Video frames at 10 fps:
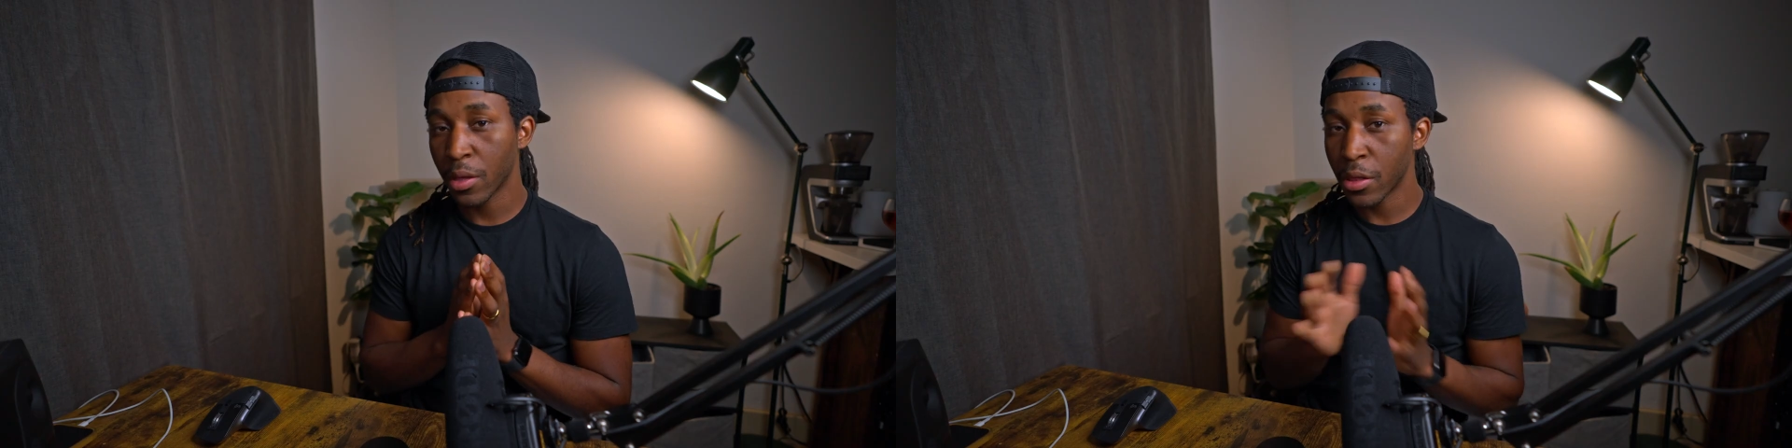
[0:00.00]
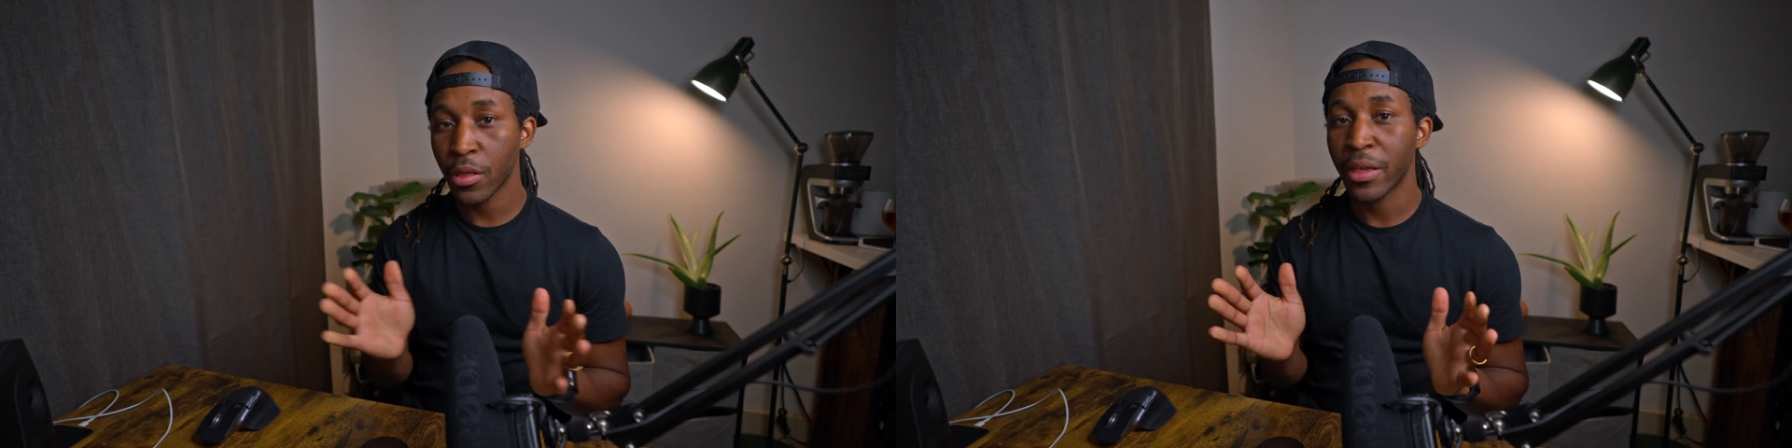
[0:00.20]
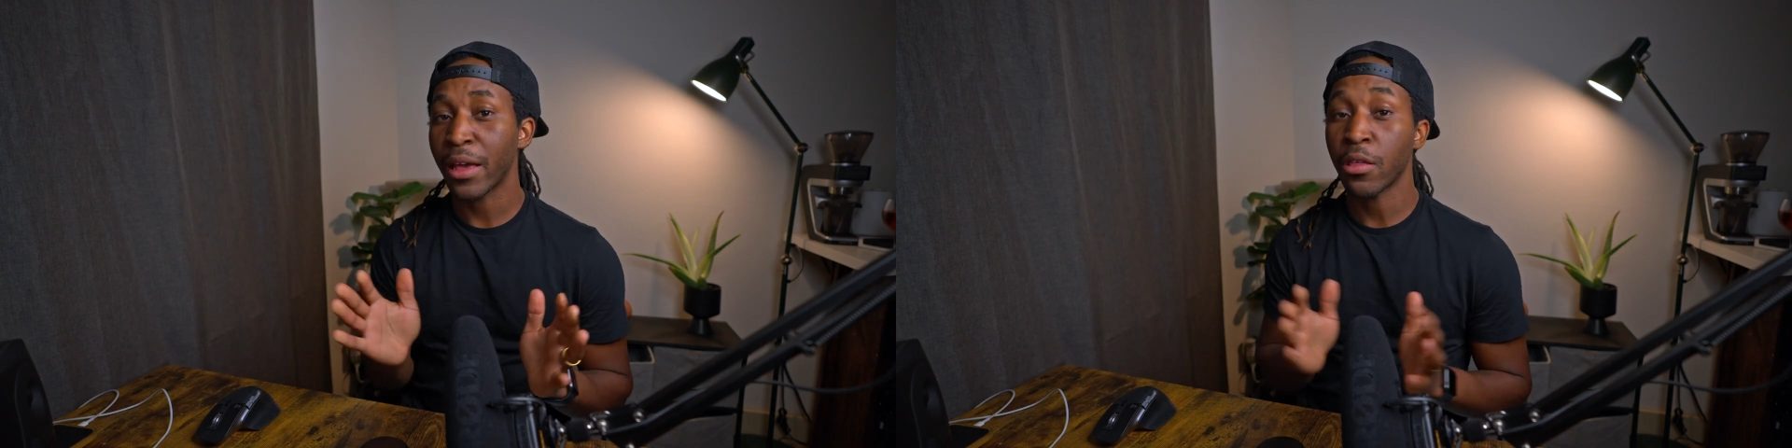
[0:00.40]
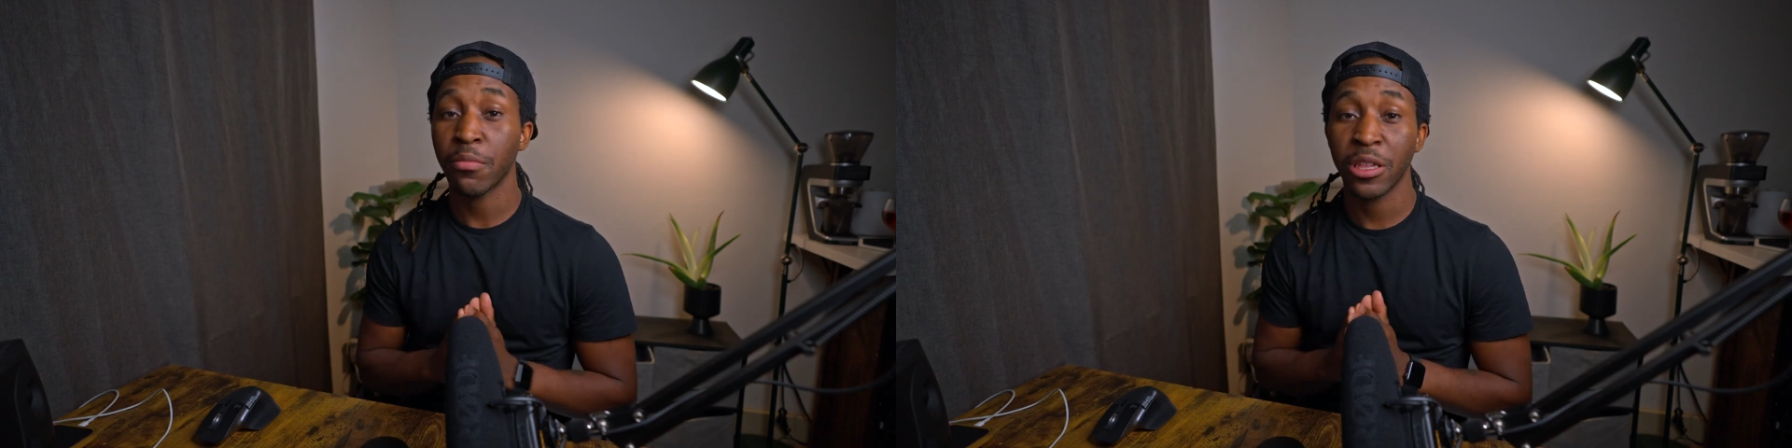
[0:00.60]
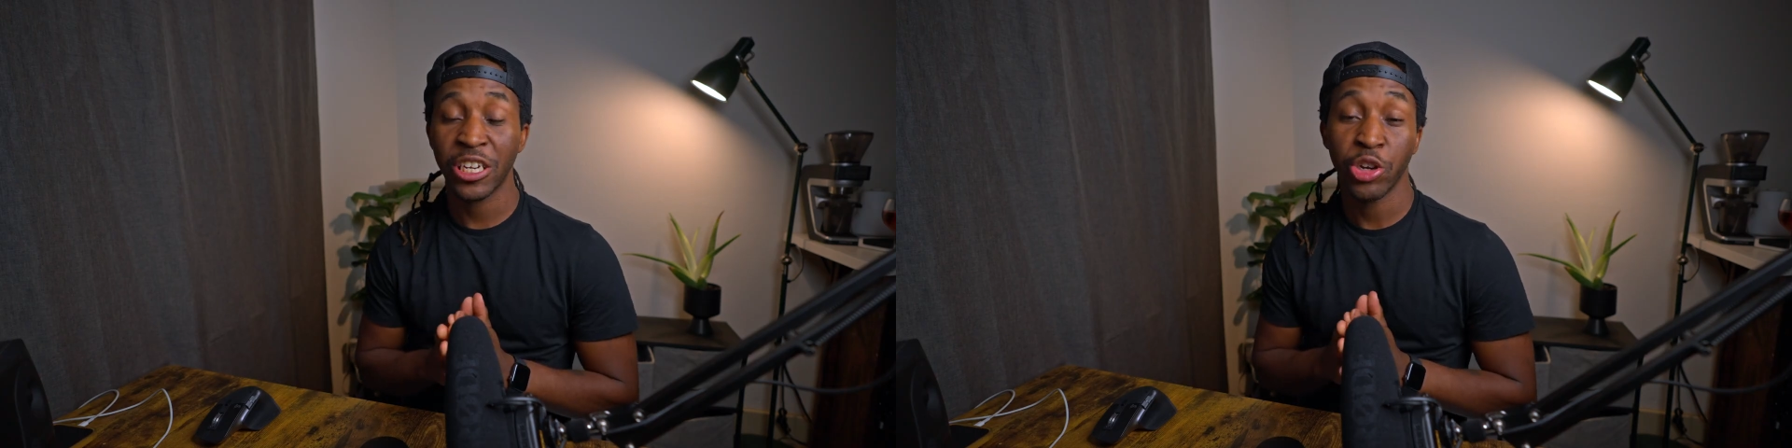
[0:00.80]
this is not
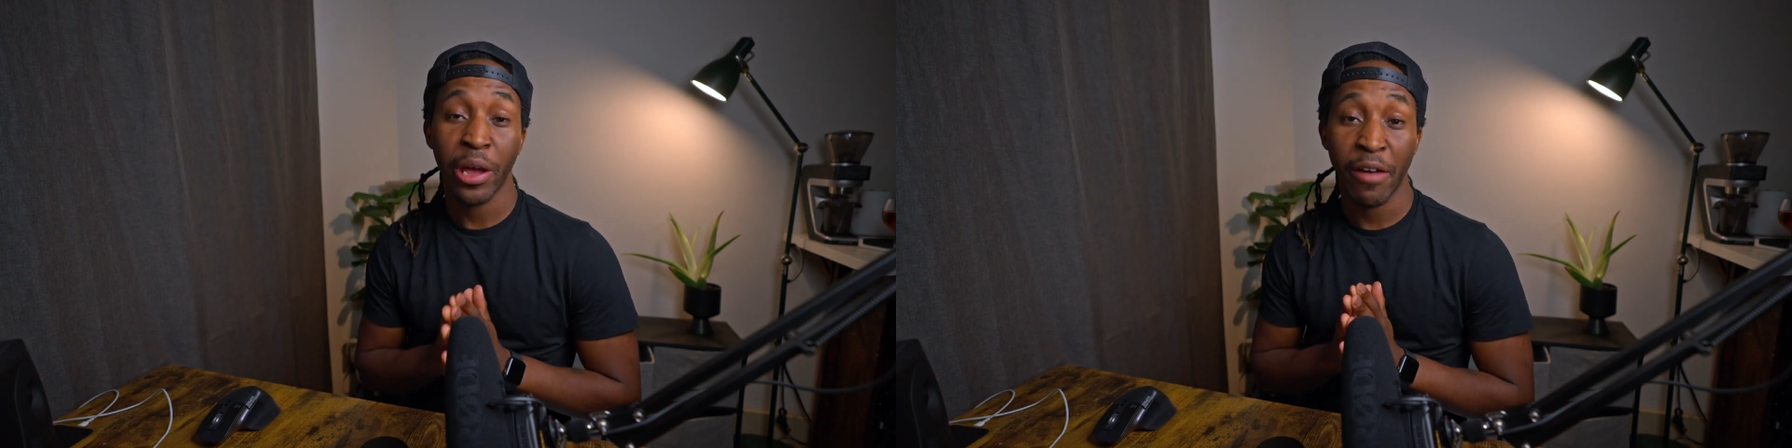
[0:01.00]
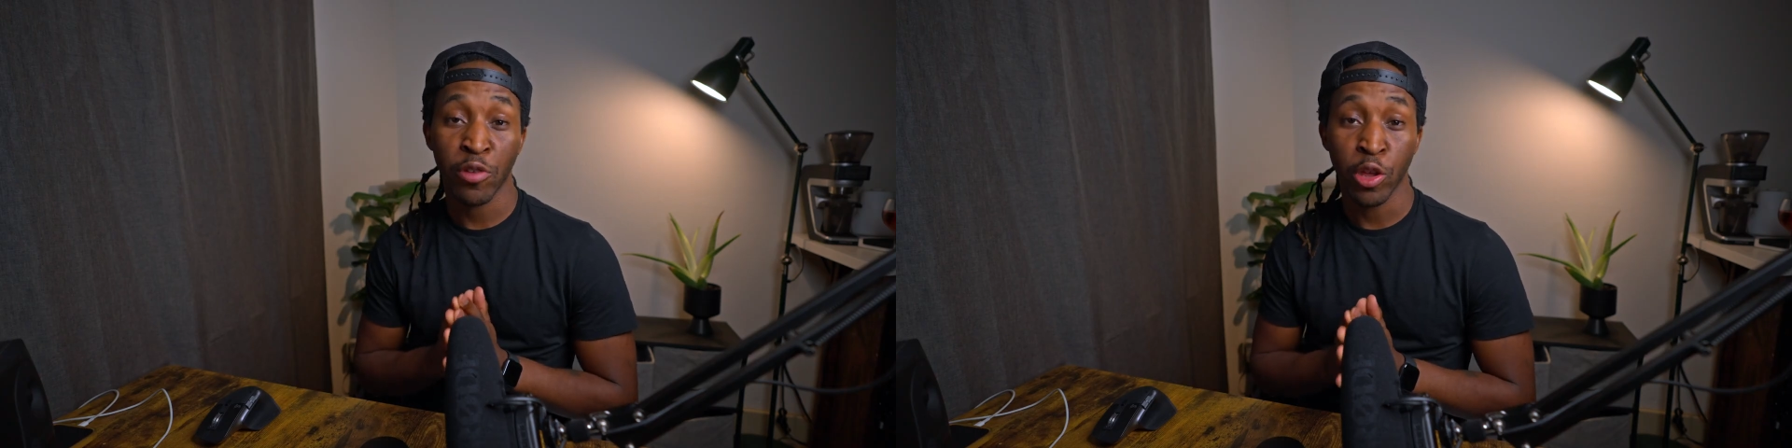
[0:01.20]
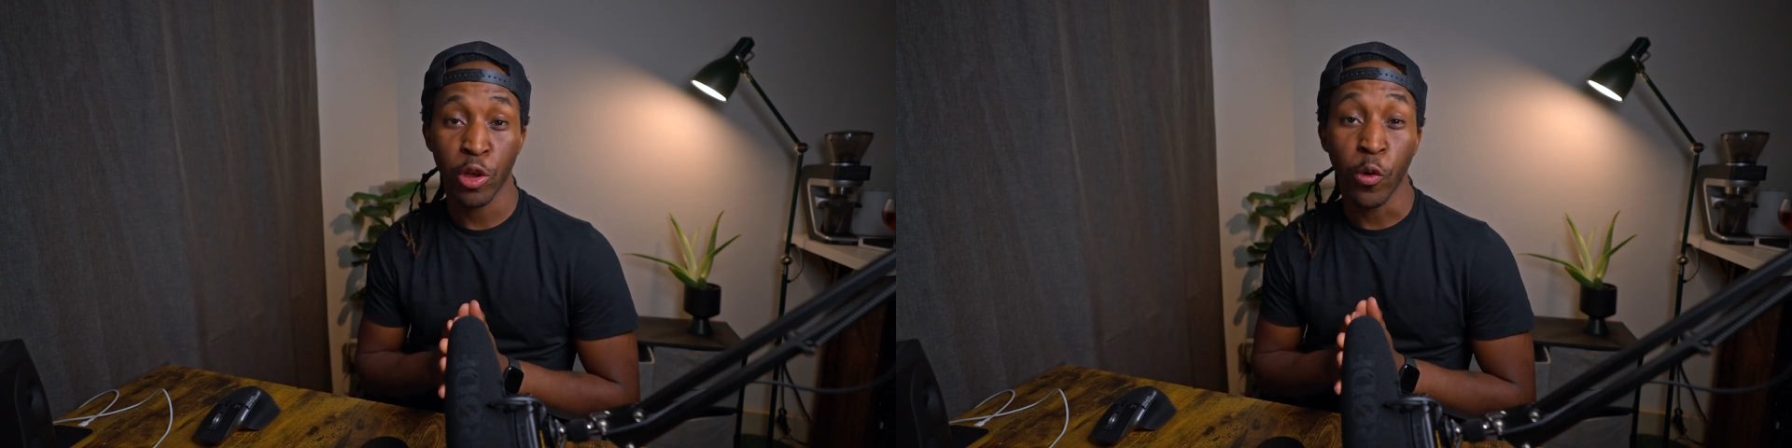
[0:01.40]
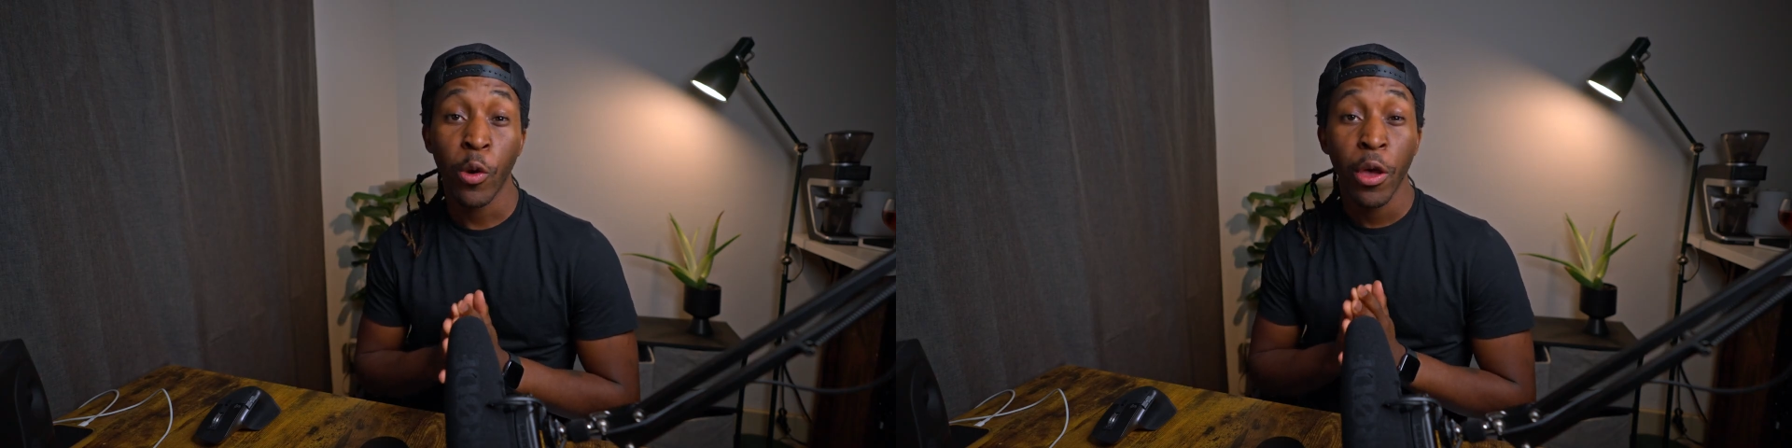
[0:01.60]
something that you have to do,